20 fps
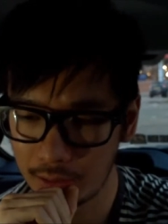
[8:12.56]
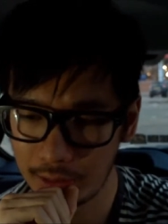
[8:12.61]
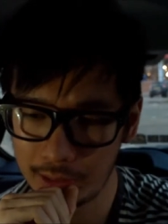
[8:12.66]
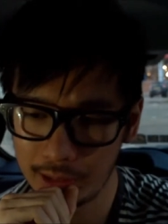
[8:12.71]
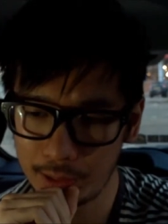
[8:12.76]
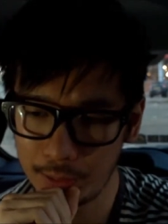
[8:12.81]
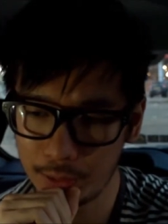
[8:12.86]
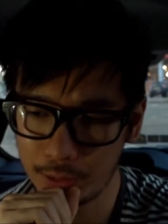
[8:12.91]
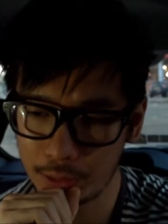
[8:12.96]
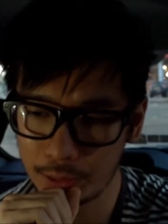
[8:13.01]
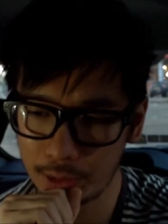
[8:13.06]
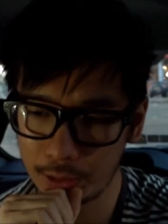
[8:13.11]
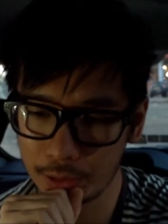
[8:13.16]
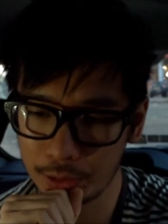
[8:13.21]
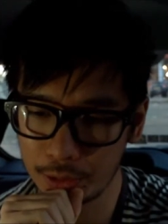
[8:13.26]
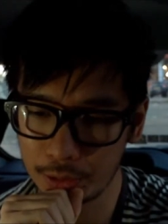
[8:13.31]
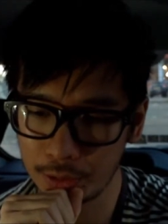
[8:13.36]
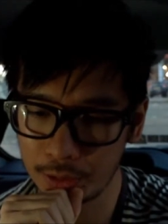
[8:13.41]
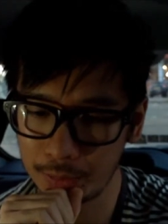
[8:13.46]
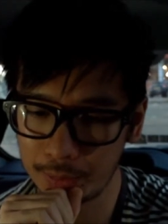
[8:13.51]
I think it was when I
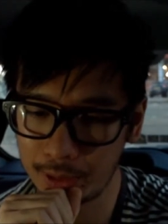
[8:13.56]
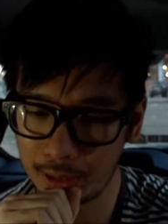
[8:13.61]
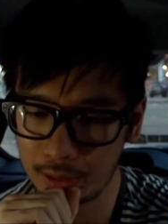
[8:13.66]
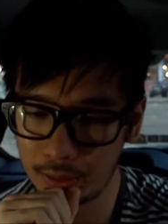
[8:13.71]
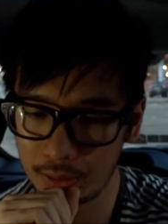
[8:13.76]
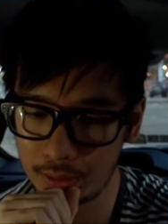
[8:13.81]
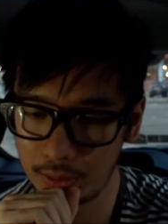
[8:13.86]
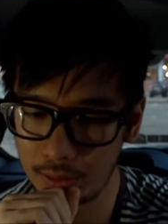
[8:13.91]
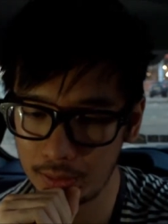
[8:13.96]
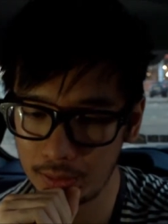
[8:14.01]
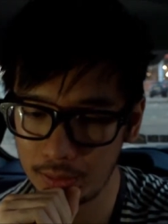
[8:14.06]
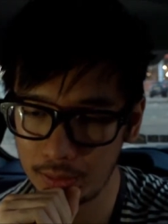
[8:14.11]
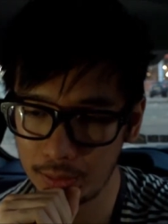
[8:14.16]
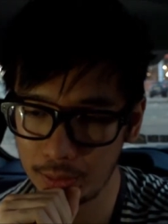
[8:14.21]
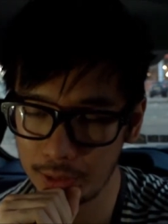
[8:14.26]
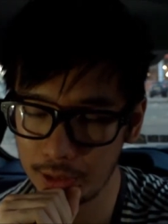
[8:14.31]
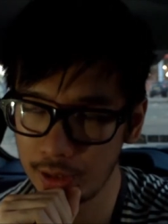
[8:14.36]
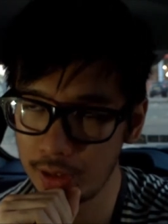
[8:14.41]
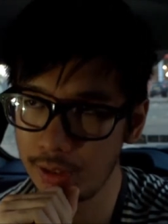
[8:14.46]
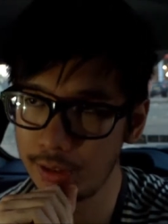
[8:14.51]
was talking about,
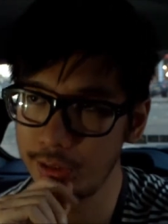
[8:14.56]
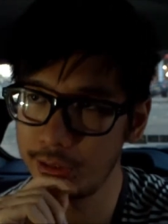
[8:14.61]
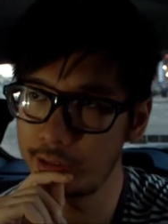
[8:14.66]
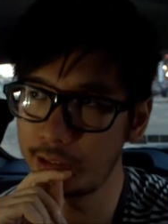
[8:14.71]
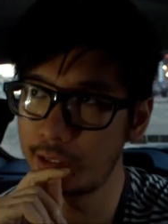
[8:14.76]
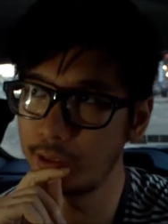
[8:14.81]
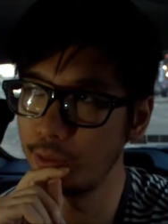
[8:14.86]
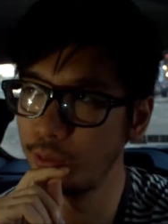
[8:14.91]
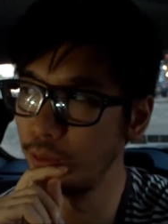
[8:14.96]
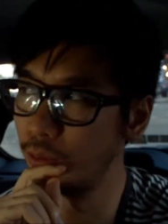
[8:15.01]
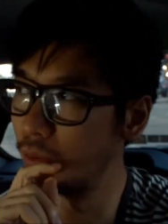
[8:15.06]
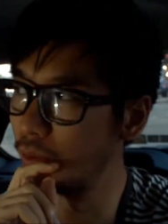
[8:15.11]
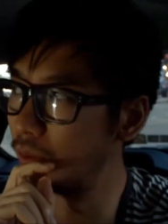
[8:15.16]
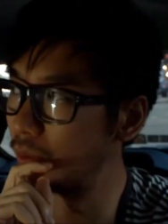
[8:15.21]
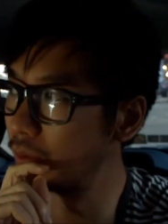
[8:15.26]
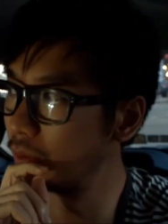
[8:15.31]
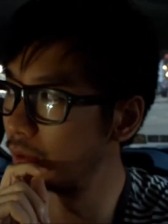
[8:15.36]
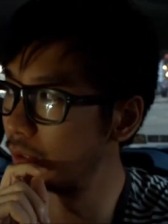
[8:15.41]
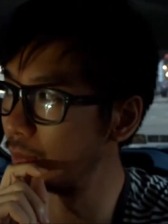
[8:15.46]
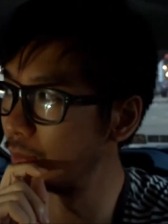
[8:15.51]
was it light and shadow
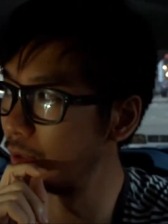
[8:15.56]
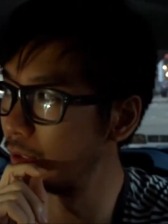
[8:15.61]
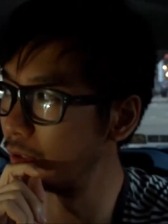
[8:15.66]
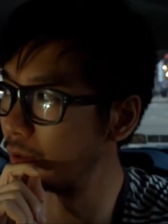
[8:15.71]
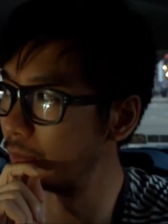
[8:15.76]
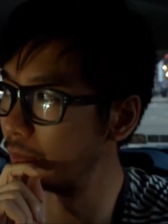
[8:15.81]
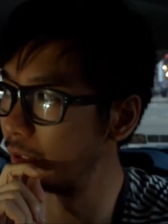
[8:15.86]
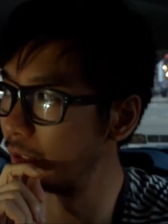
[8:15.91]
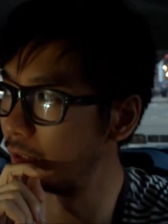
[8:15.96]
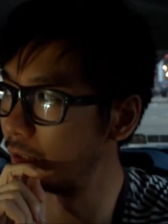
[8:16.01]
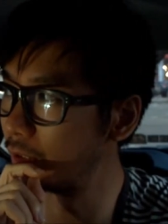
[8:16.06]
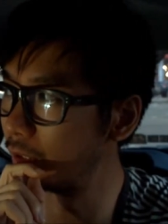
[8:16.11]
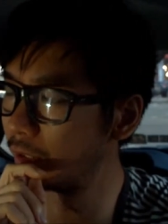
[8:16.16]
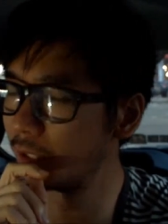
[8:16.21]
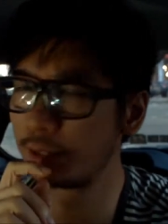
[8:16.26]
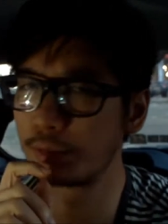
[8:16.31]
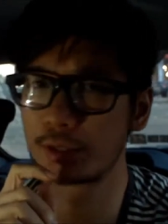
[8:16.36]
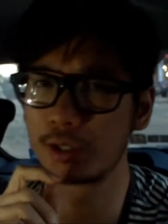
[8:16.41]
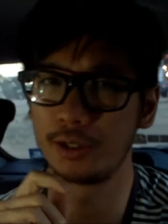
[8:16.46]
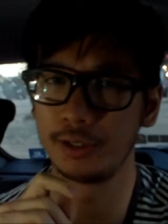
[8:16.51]
or symbolism and energy? I
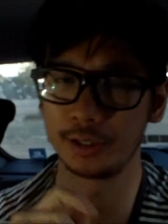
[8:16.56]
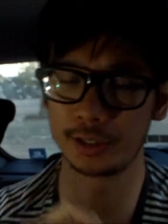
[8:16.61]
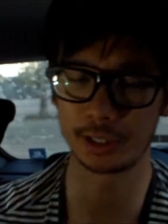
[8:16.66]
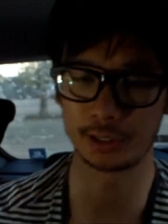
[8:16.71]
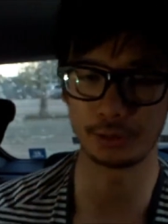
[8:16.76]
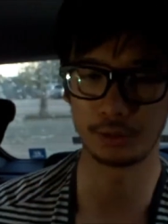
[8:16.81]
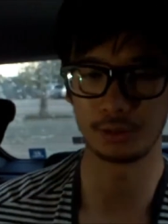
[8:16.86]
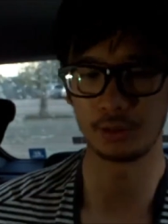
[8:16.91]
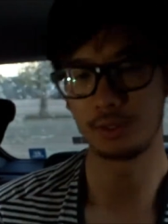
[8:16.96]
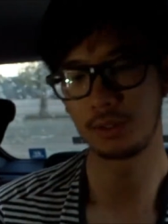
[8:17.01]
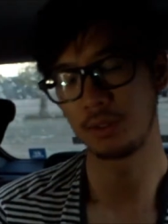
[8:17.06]
think it was light and shadow.